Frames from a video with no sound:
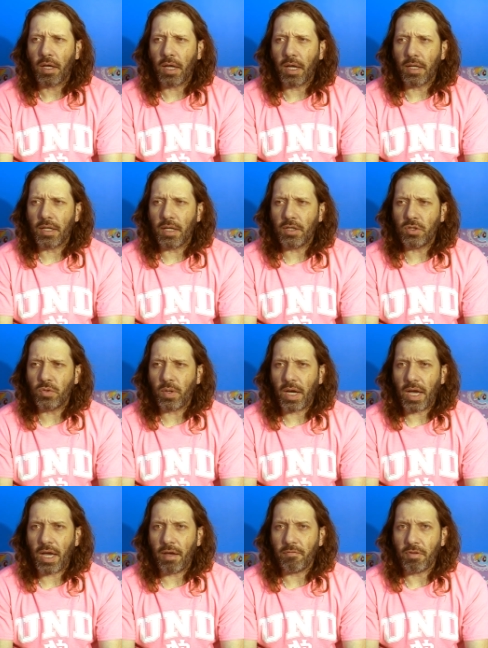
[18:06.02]
And then you
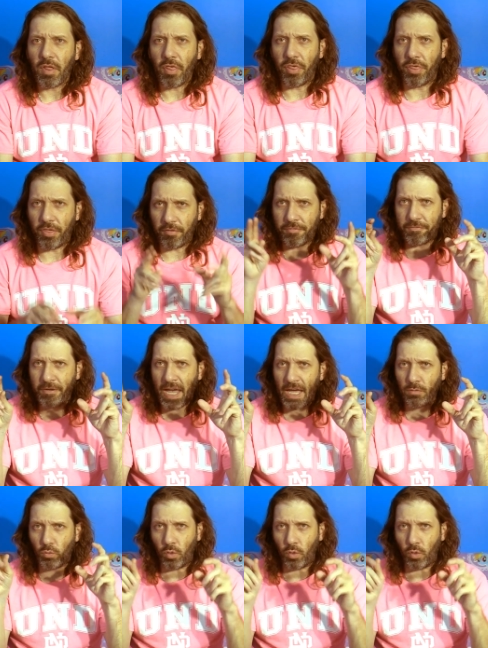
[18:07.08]
have the fat